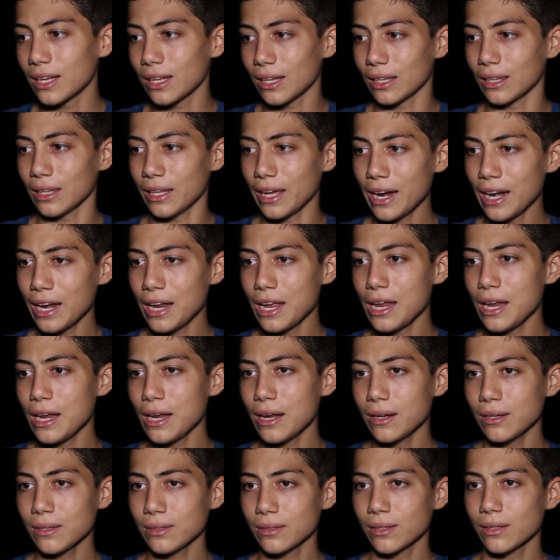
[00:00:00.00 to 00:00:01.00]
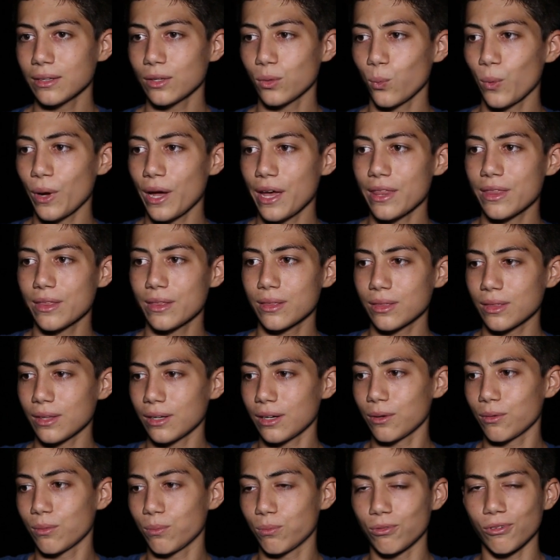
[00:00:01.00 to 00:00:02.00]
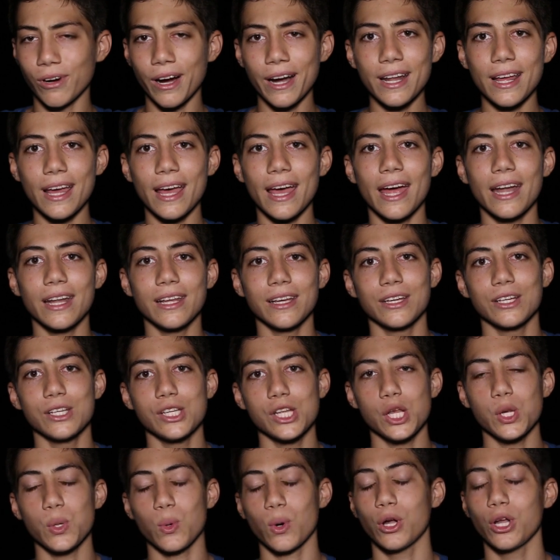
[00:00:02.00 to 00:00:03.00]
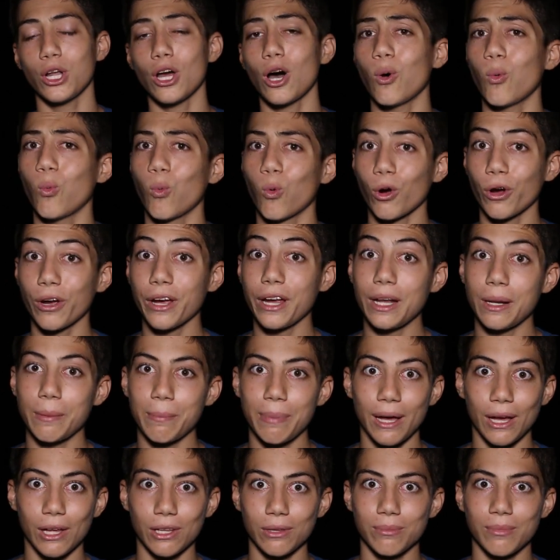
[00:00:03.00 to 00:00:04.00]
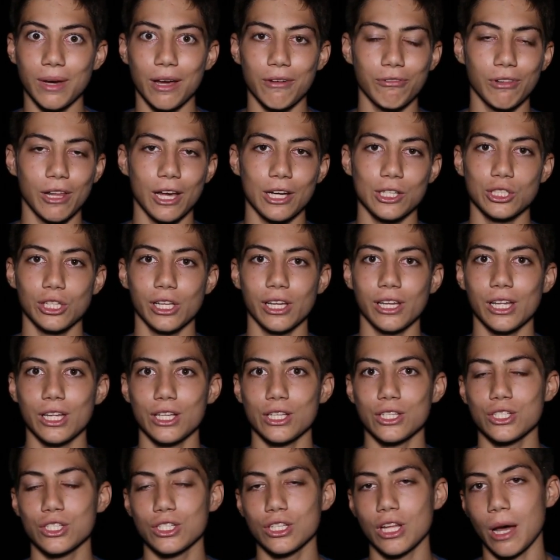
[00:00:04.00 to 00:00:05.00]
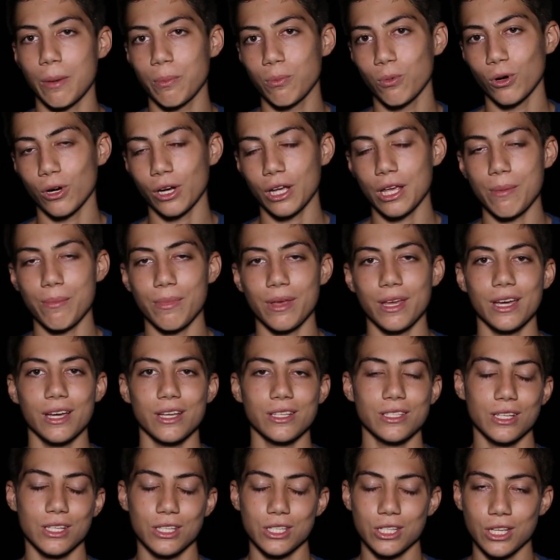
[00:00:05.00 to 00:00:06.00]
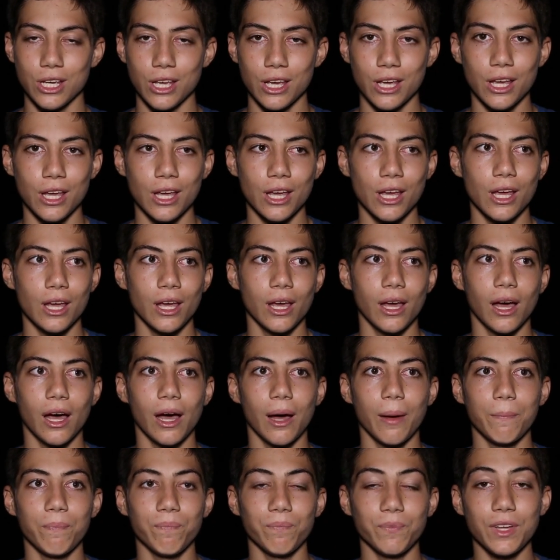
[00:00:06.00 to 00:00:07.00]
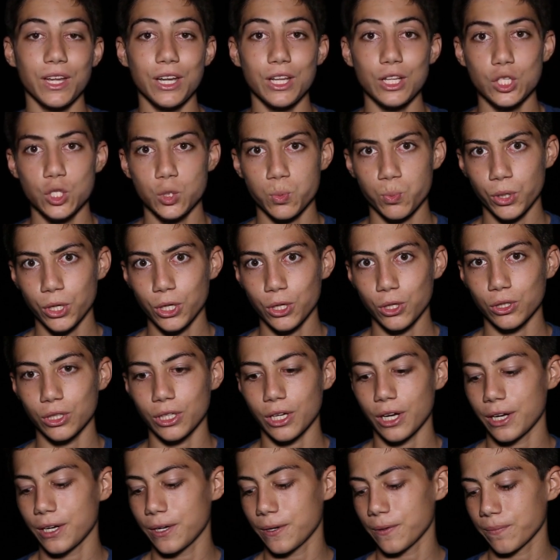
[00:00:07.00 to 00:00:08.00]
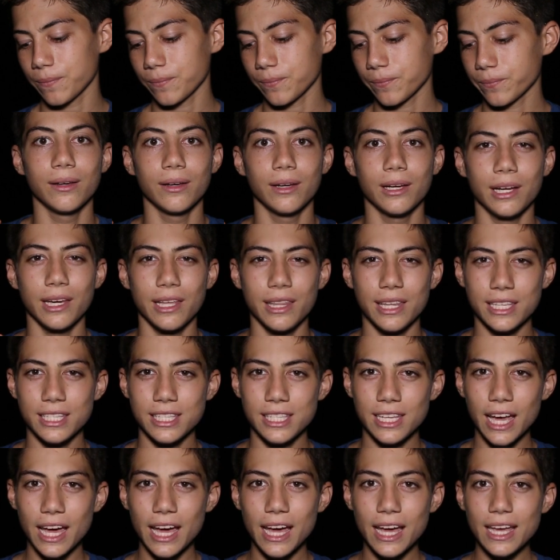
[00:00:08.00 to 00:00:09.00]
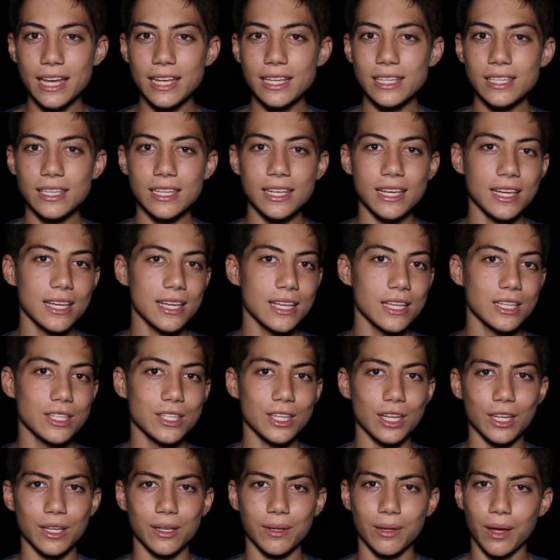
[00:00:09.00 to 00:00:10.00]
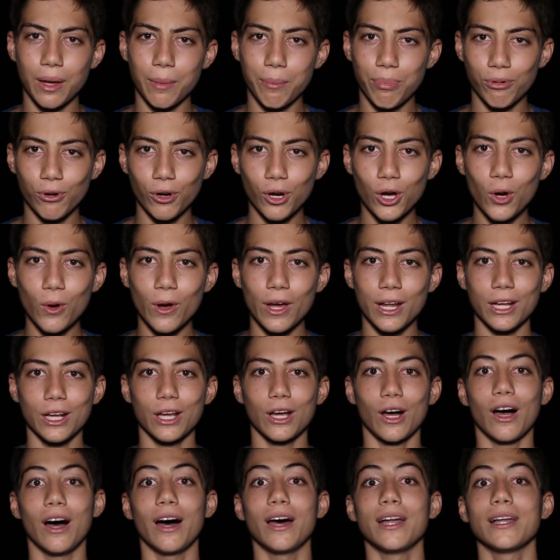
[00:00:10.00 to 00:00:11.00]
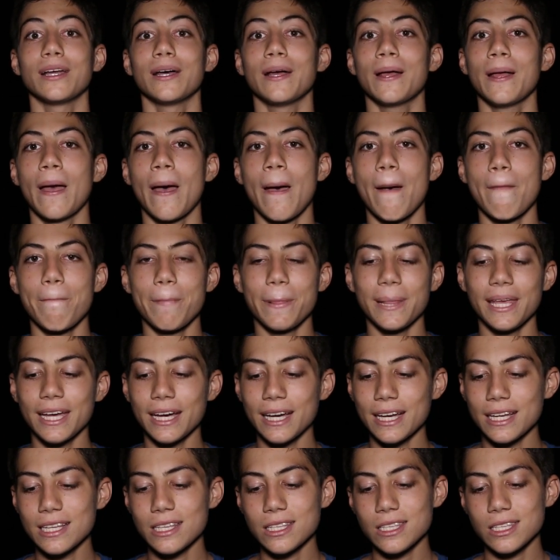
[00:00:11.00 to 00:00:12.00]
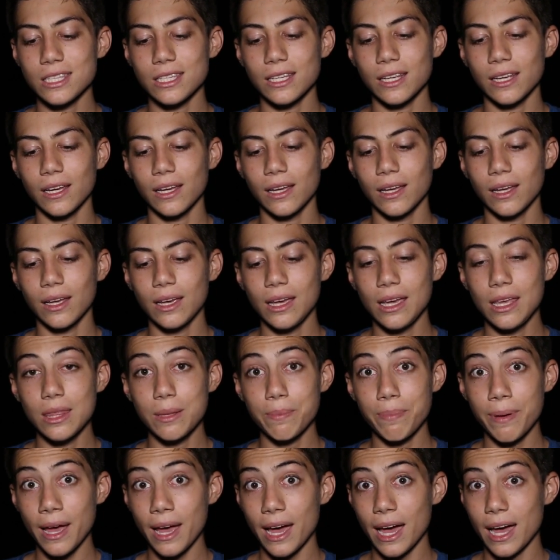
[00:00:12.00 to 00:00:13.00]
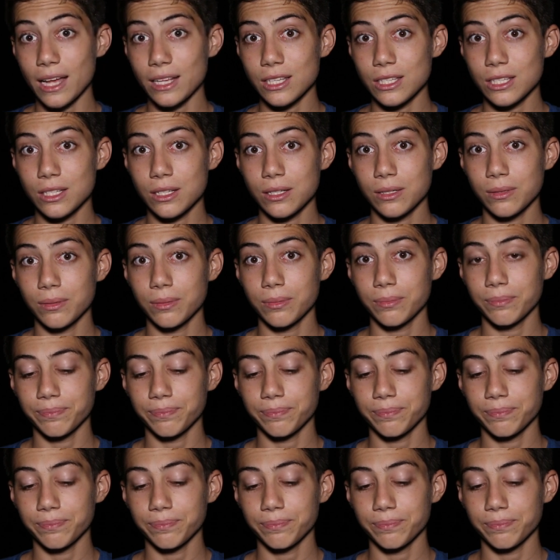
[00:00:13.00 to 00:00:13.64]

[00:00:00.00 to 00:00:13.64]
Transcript: lighting the way the right ahead and continue on not worrying about my flashlight like, stop working because it's getting sprinkled on. The size is a pro and a con because in the past,